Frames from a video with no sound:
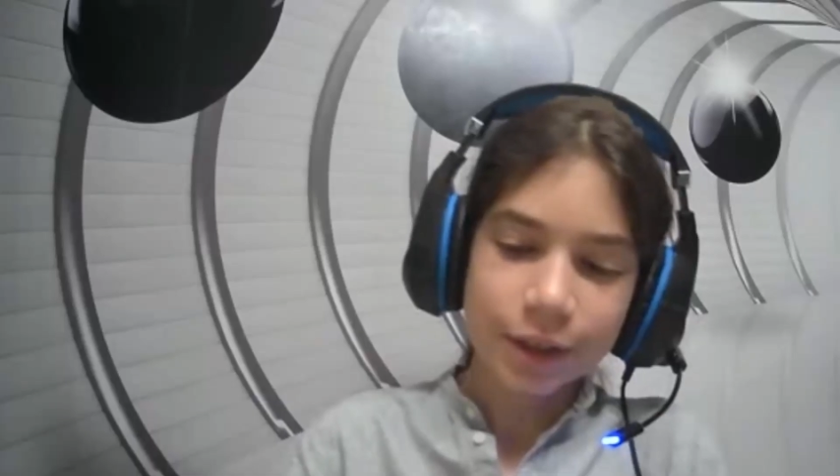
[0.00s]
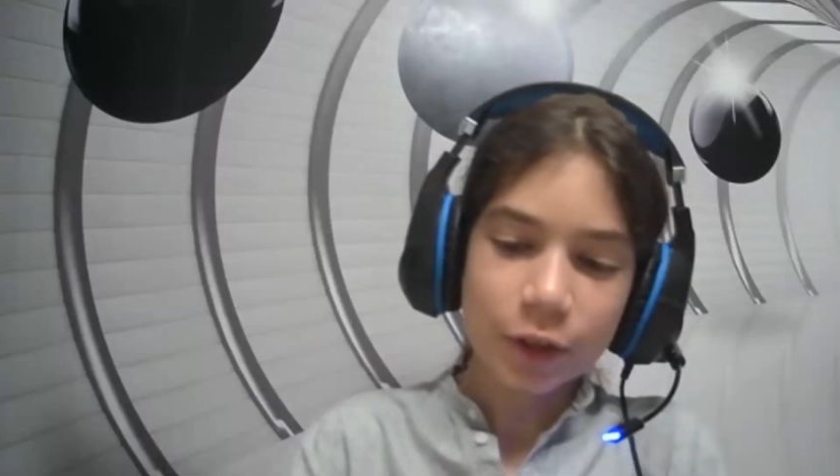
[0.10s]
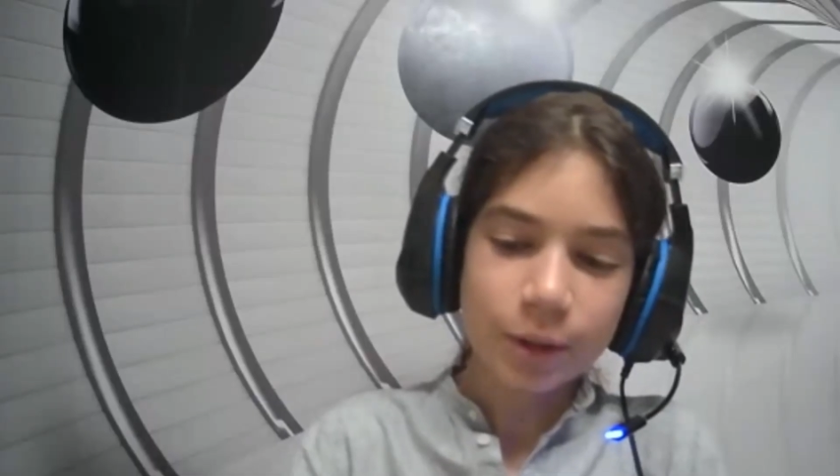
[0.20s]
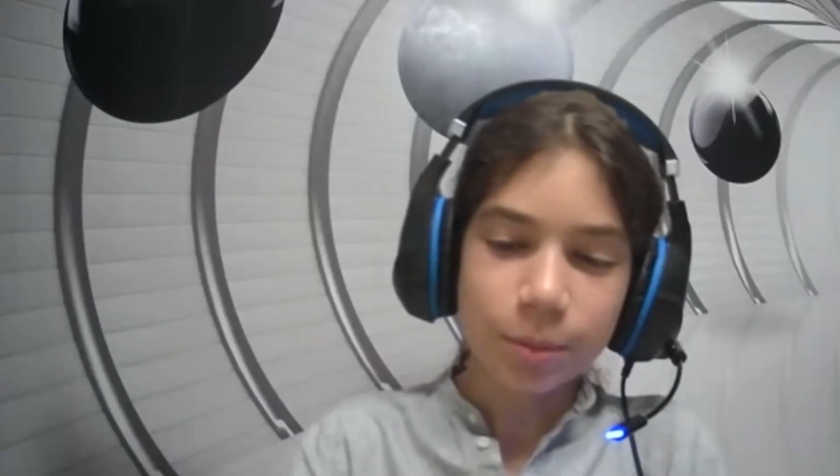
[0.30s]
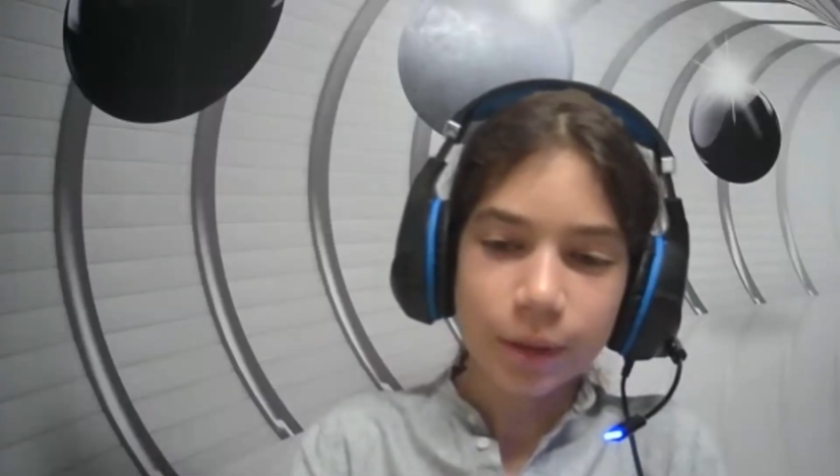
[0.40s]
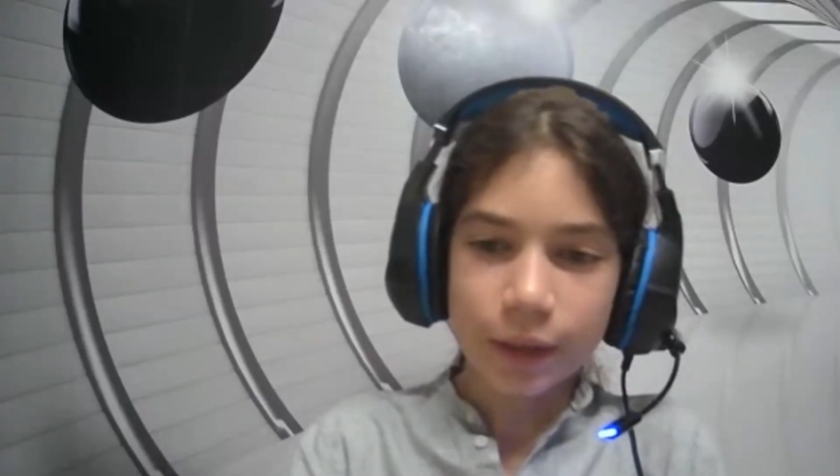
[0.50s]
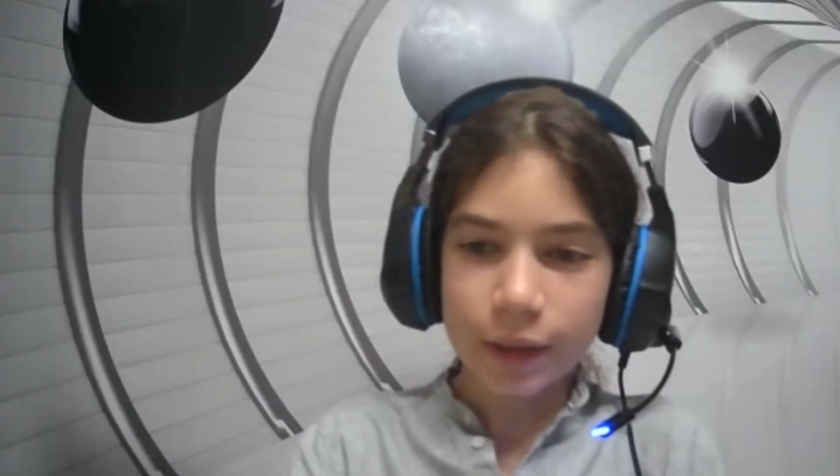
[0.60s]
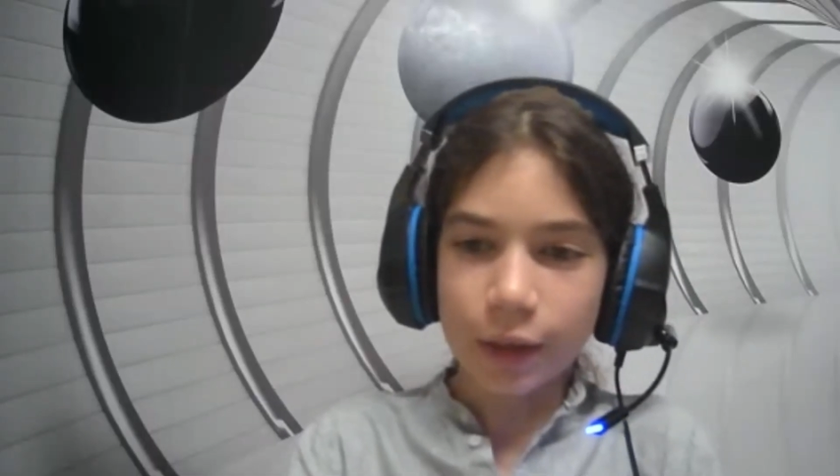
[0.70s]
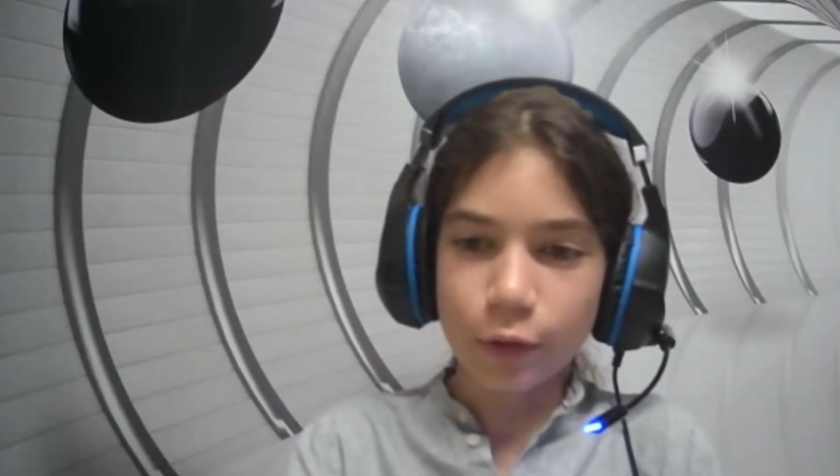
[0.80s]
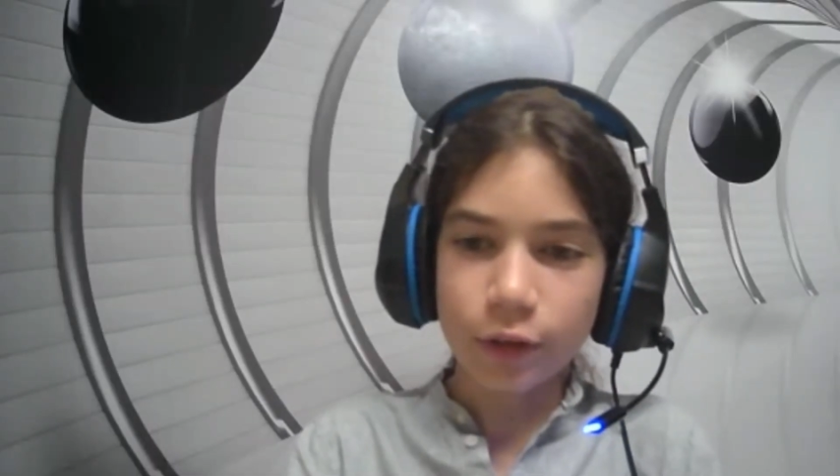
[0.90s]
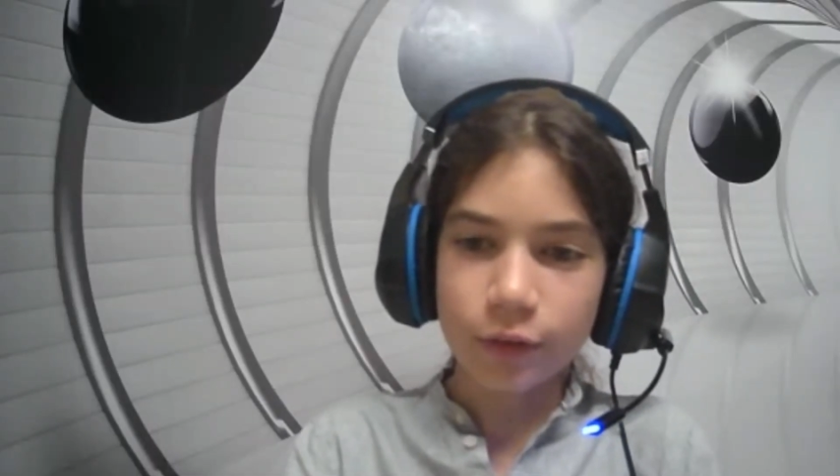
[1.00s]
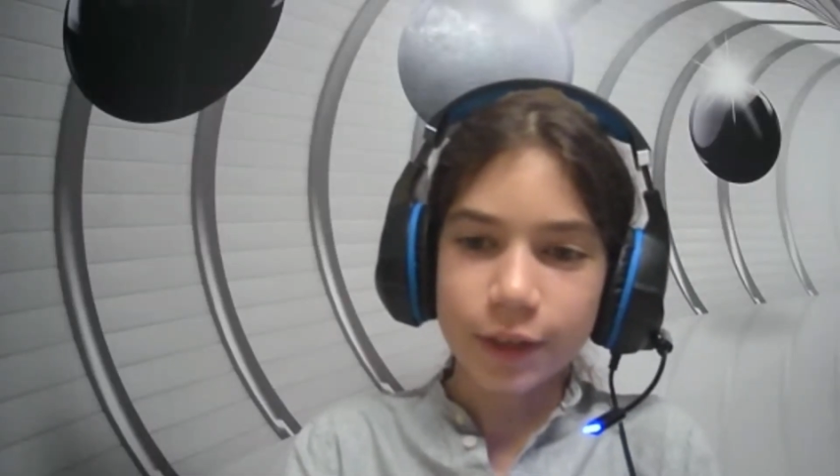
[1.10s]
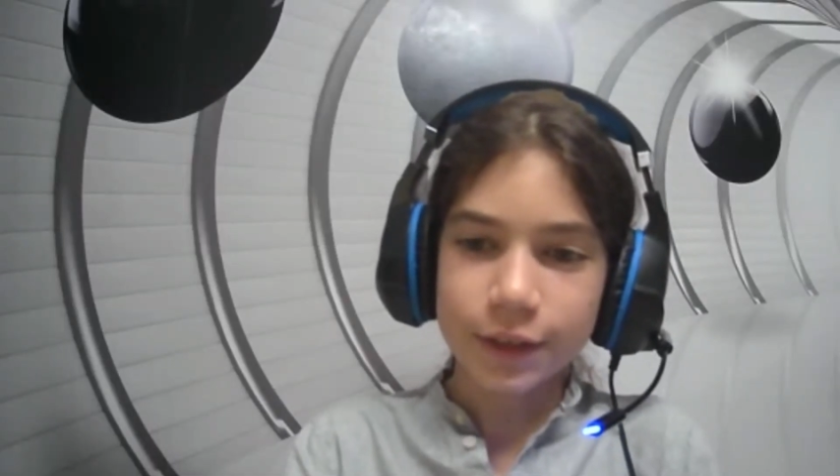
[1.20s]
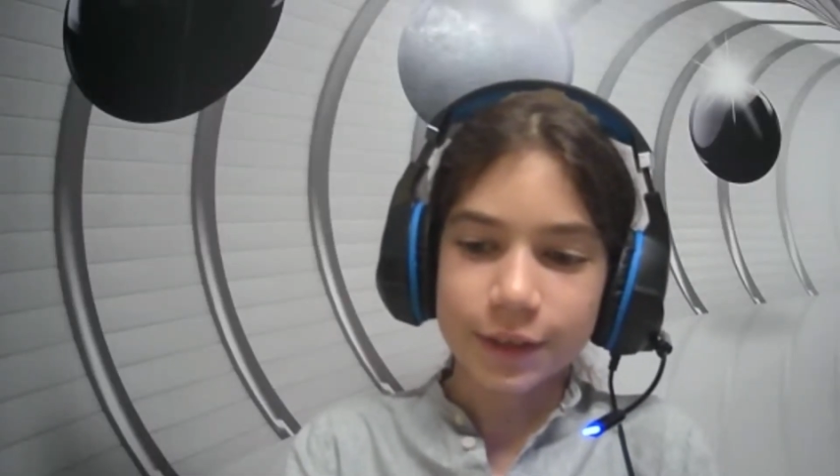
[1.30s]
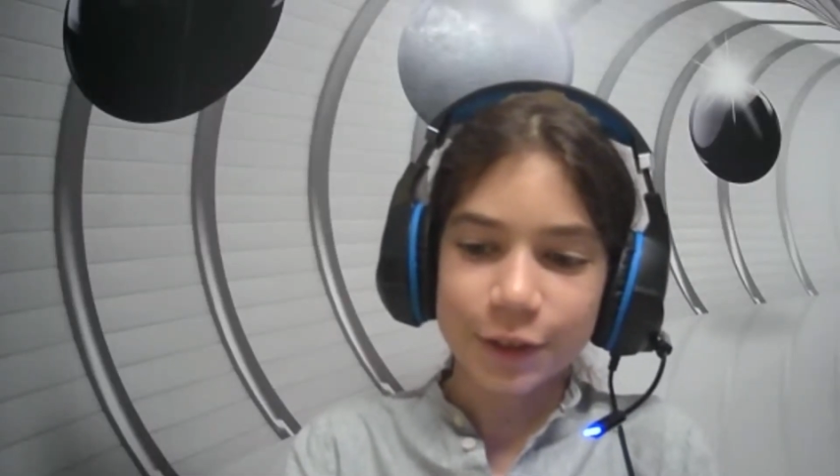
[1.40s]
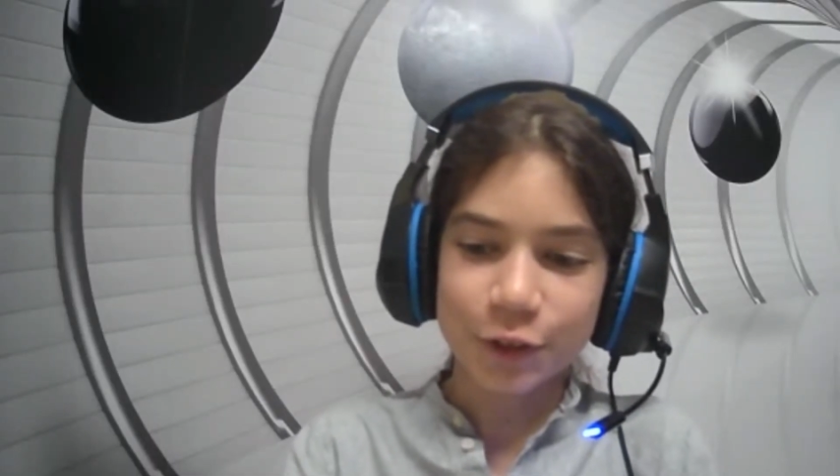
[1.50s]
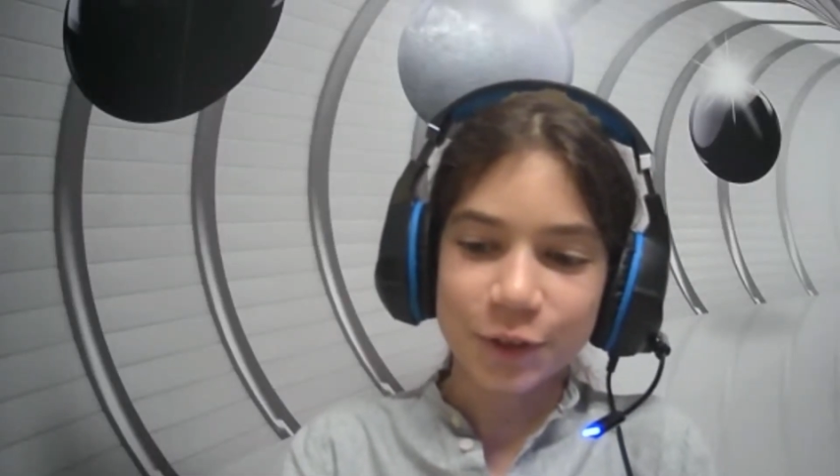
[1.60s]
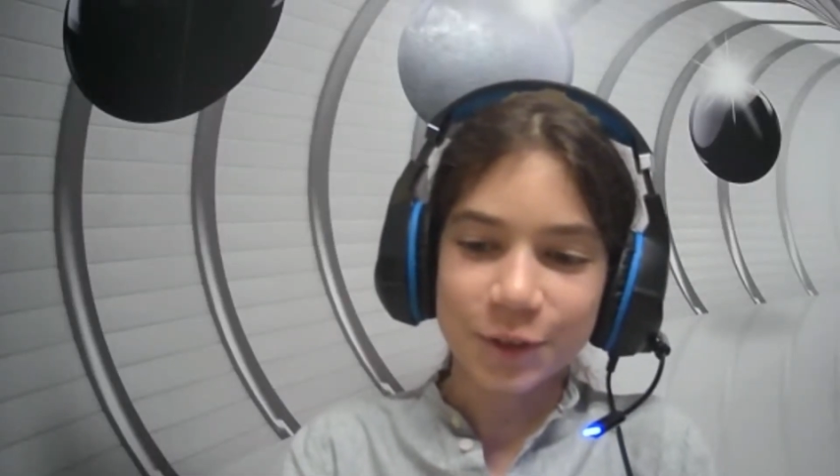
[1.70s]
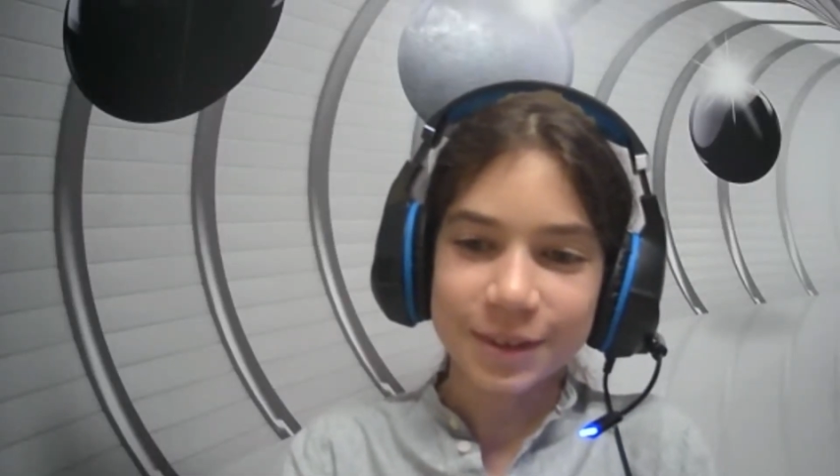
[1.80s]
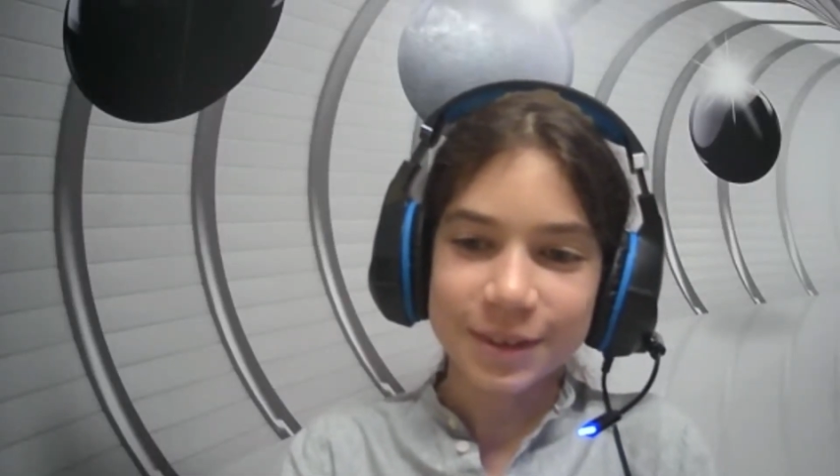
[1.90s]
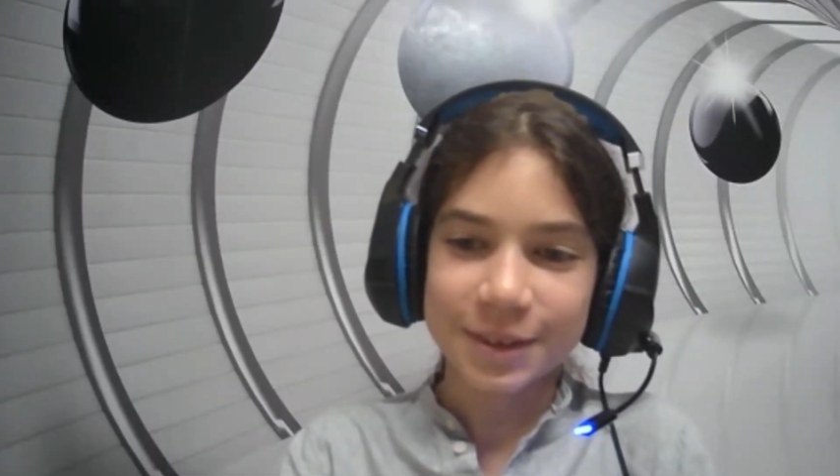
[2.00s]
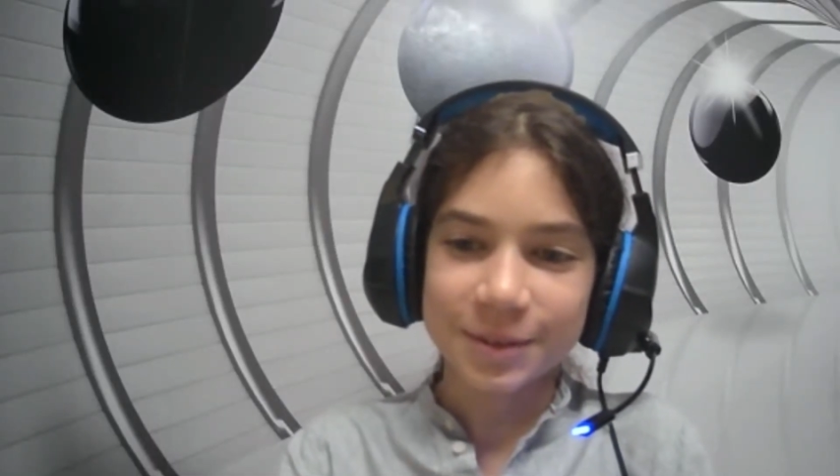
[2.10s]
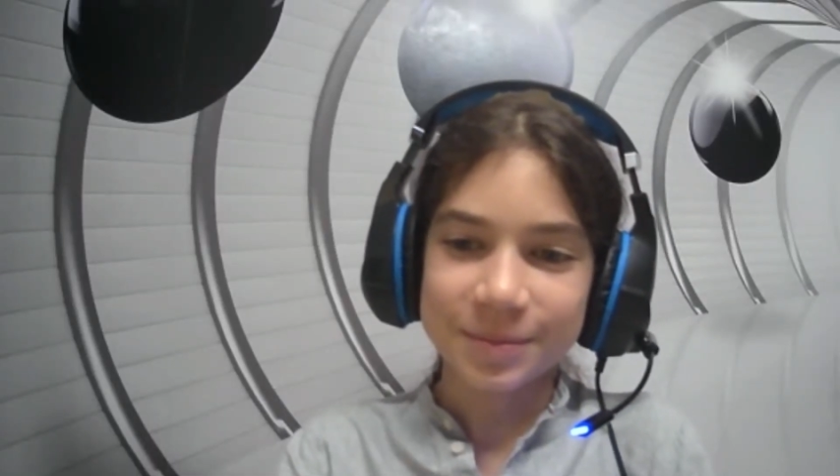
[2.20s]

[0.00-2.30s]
not being a university student.